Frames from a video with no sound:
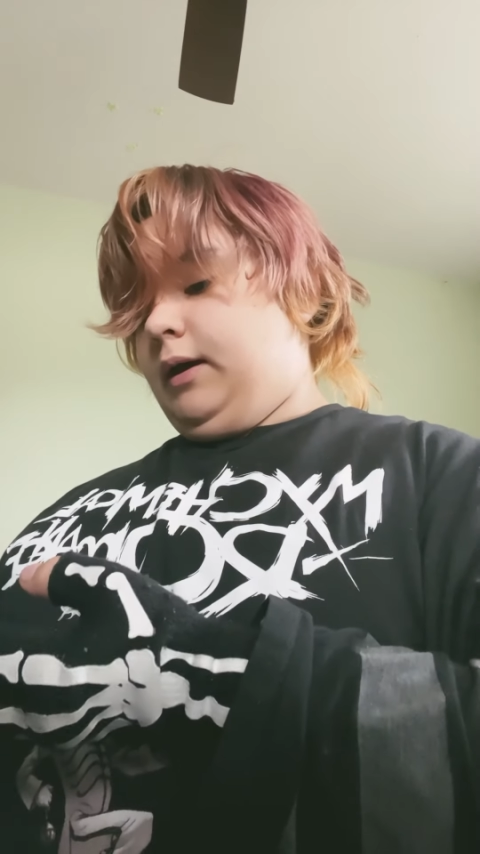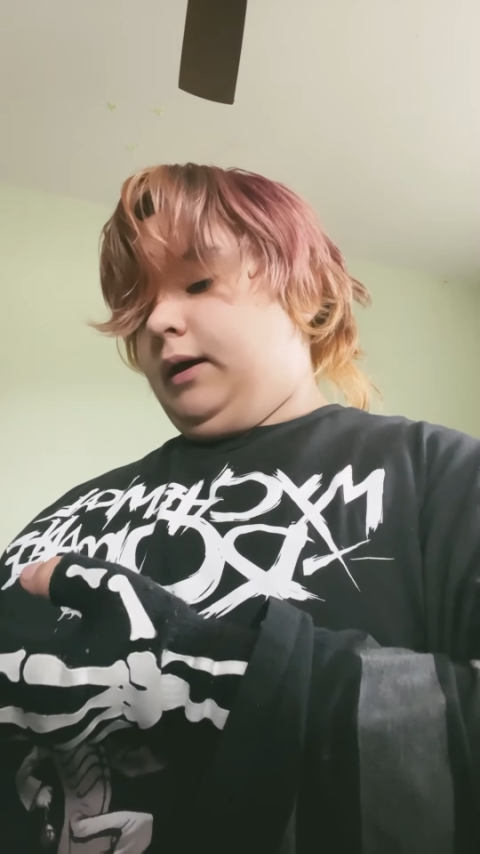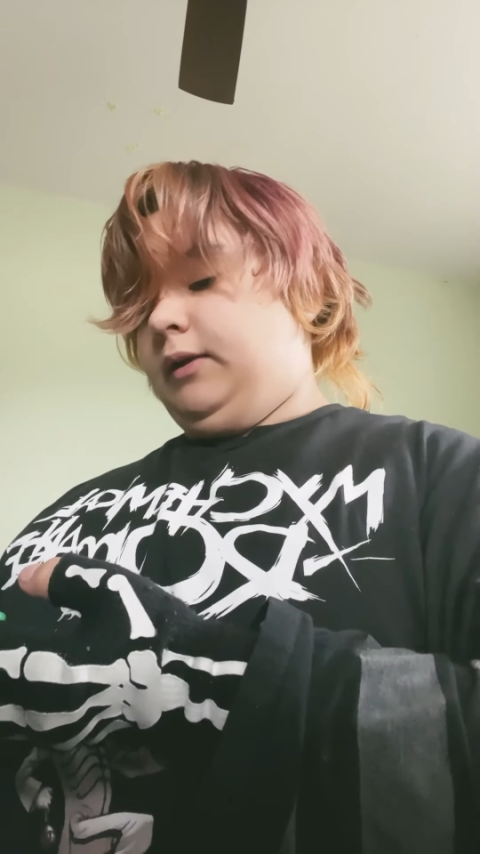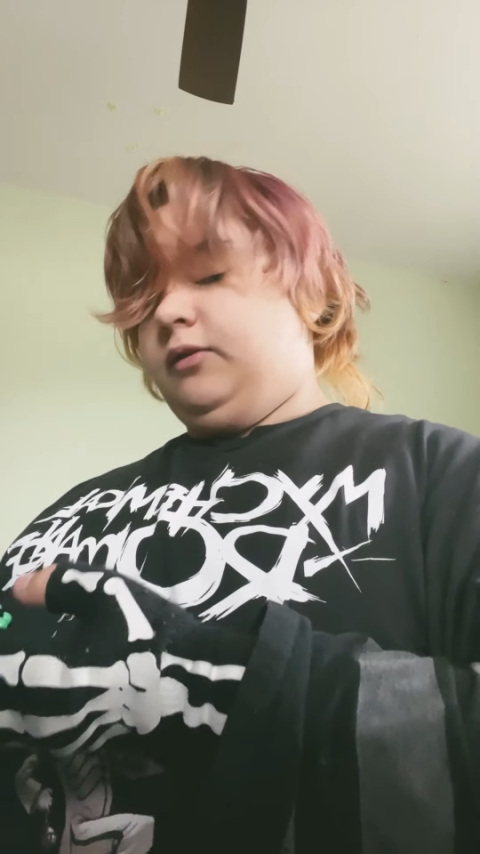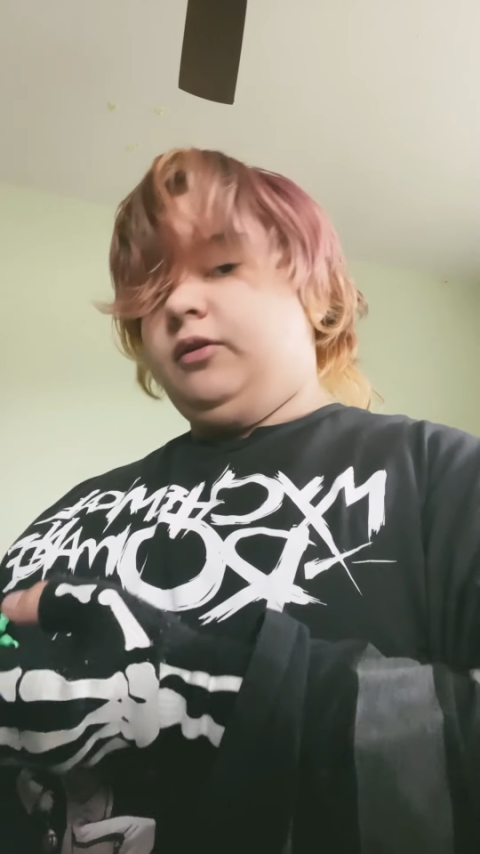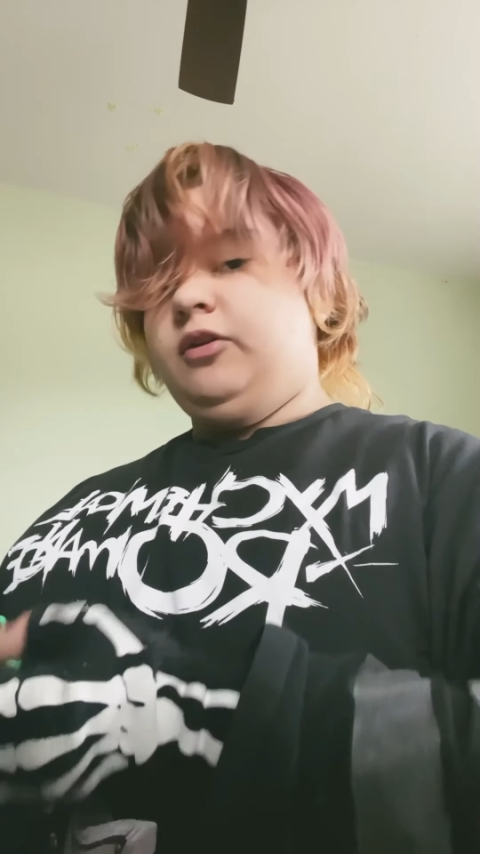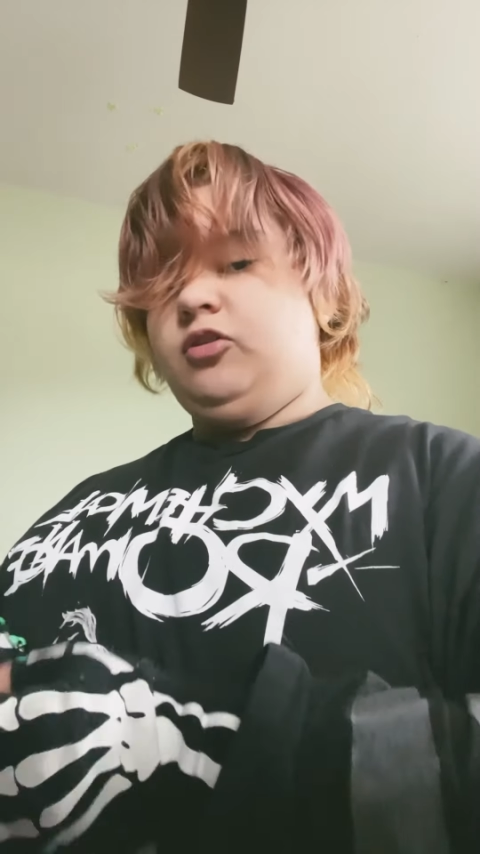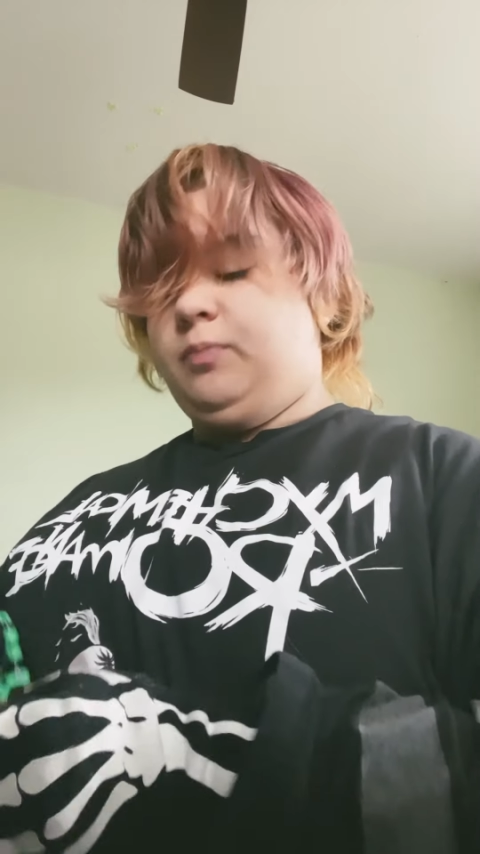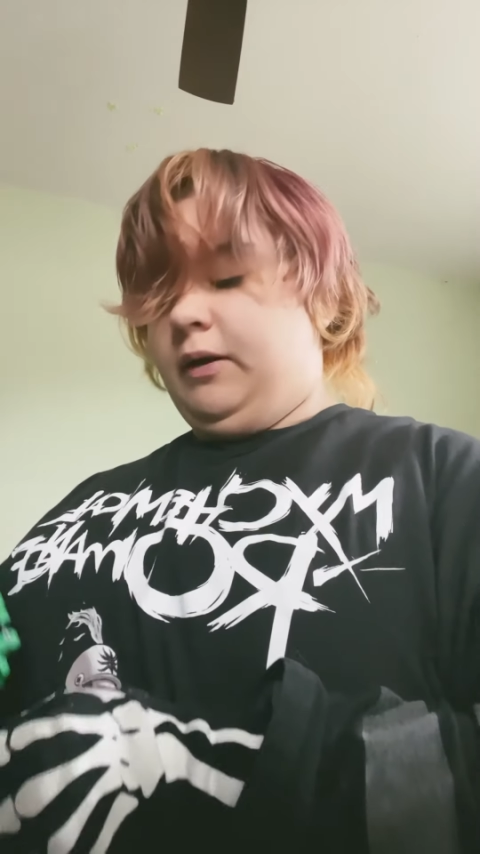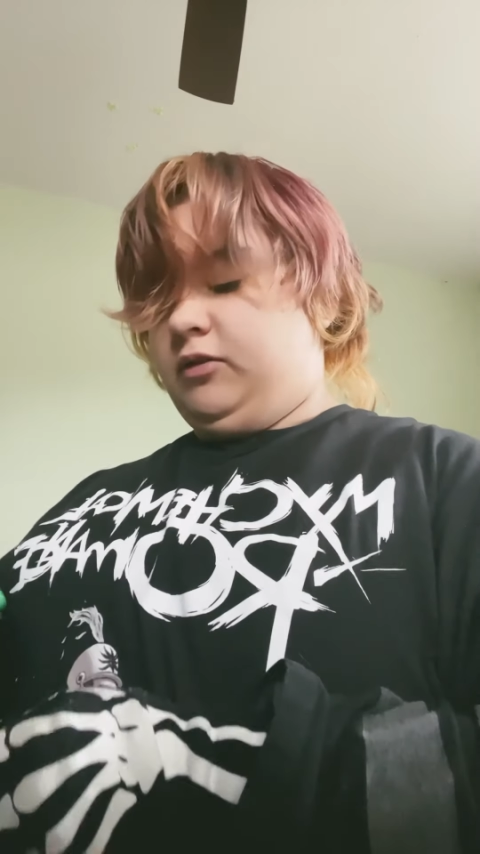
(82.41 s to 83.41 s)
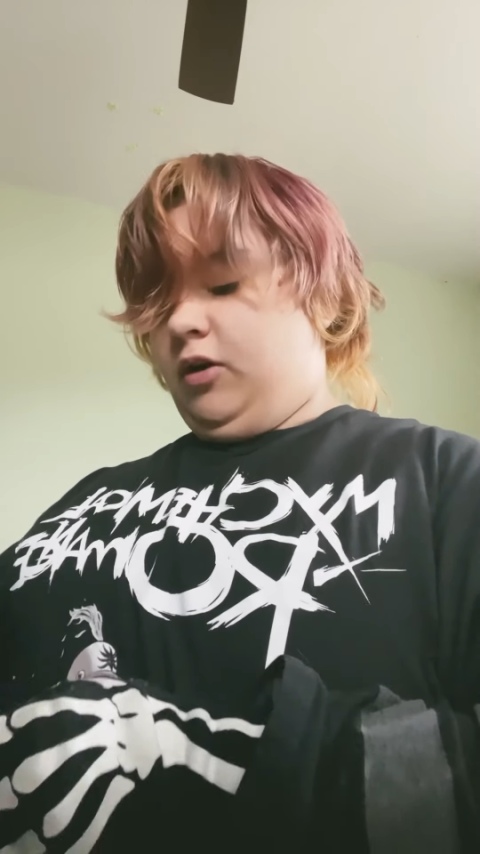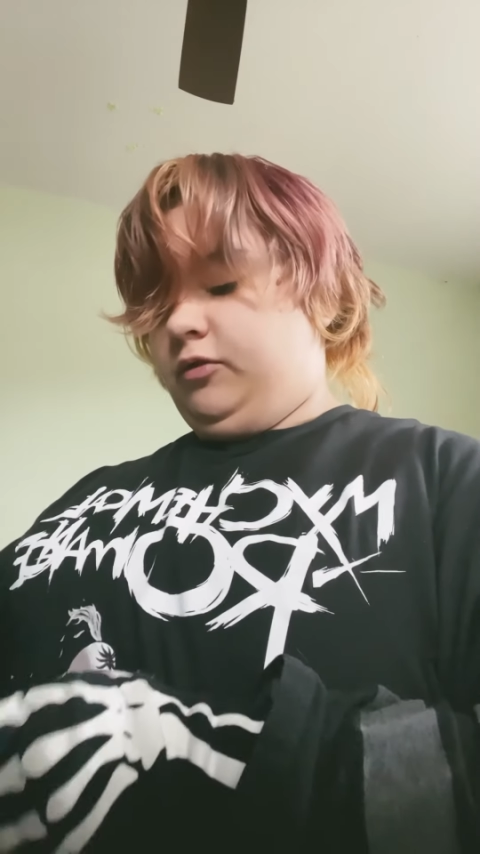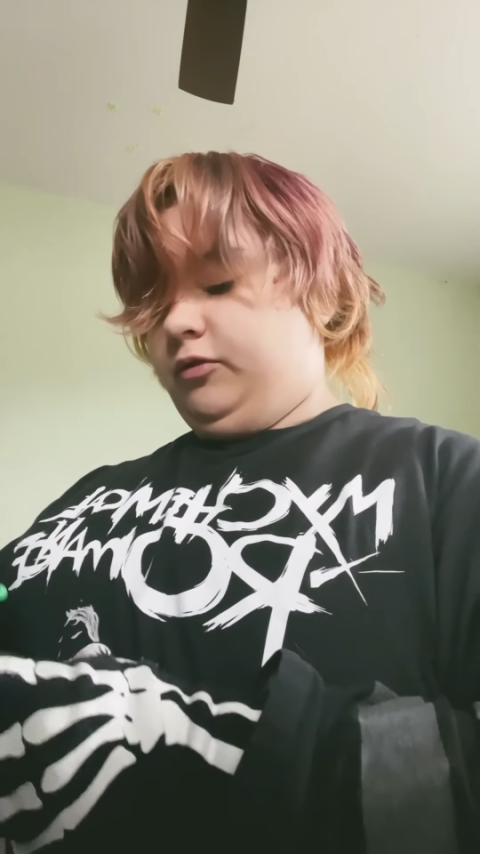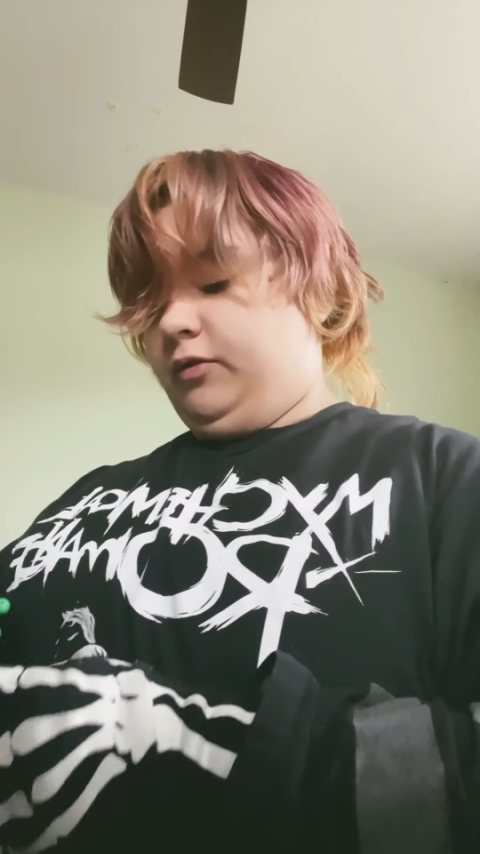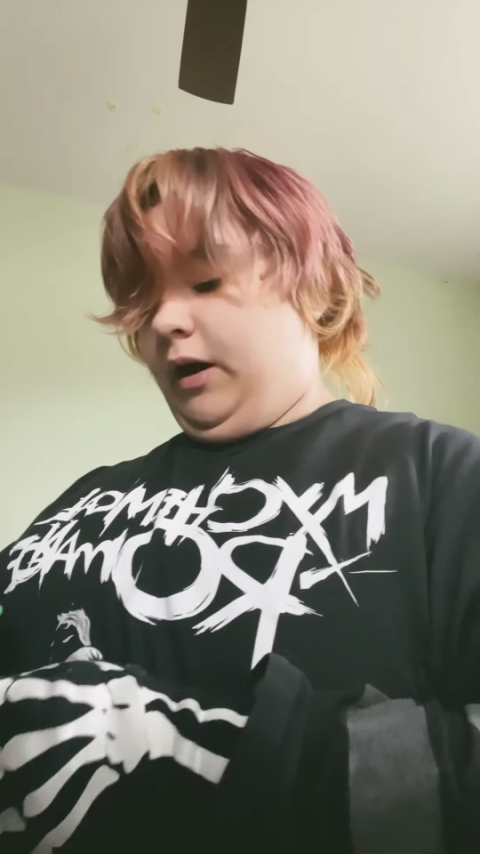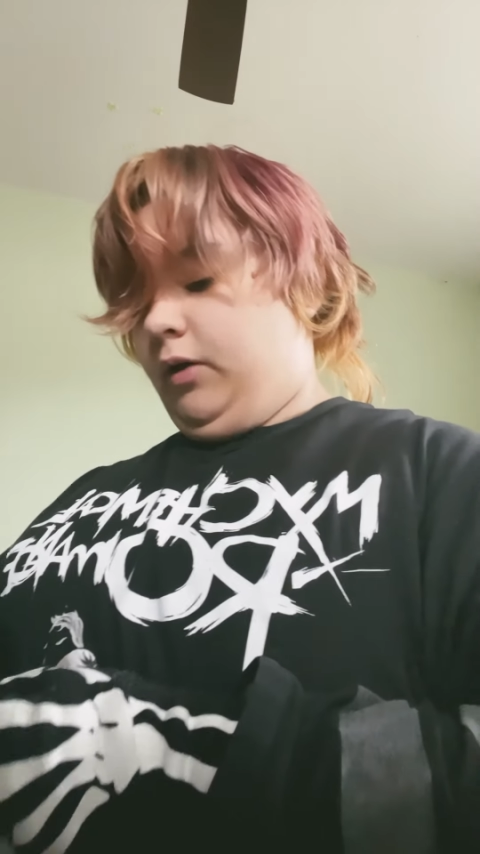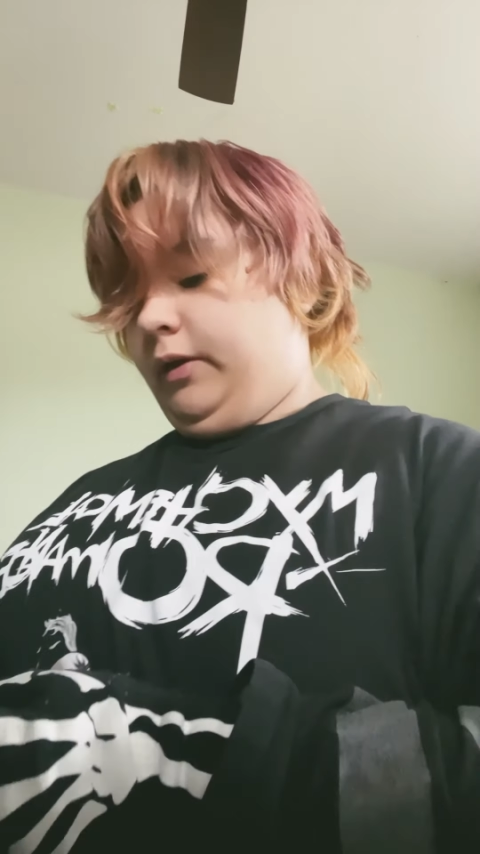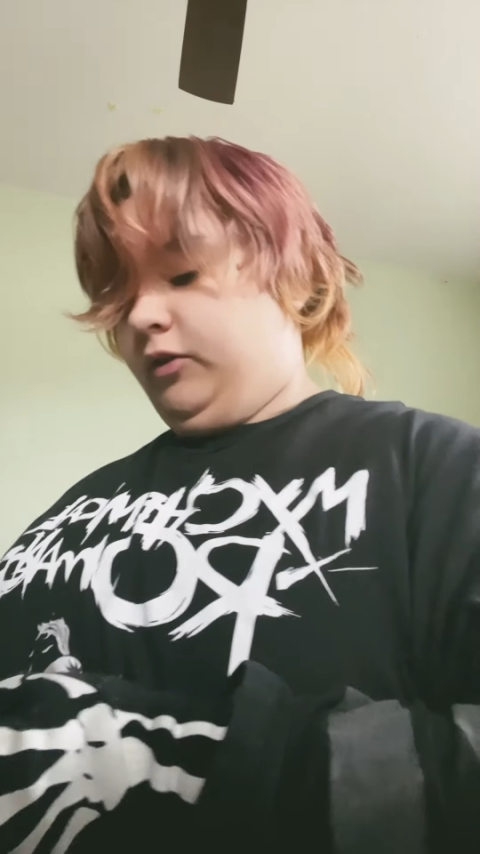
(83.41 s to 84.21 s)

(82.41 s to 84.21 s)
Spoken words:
And it's really just based off of how